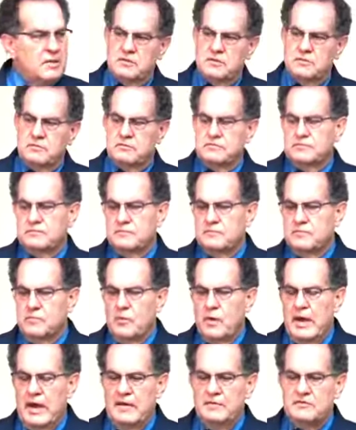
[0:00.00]
So
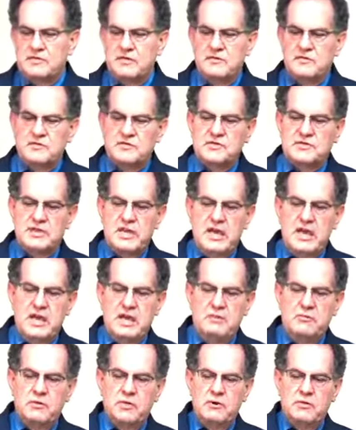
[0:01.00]
waves of the
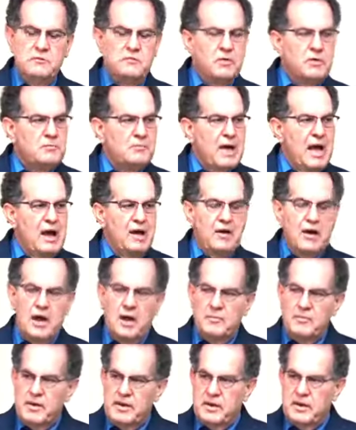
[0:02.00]
sea would, would mount
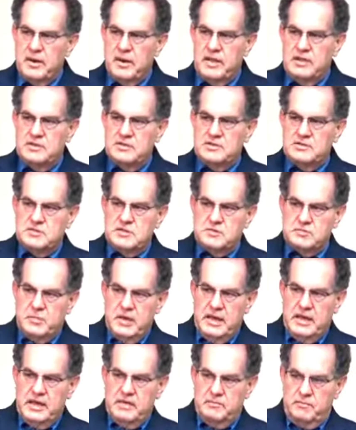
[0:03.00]
up, and he'd
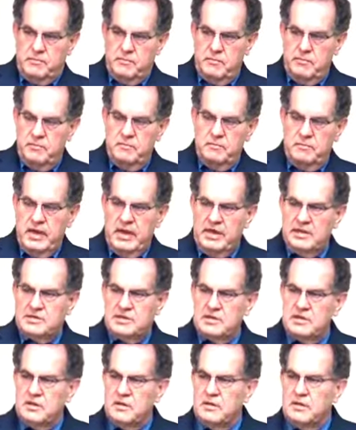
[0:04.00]
speak
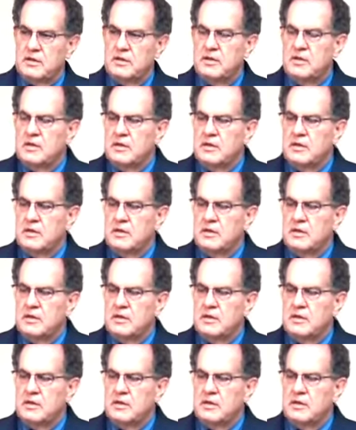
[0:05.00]
peace, and the,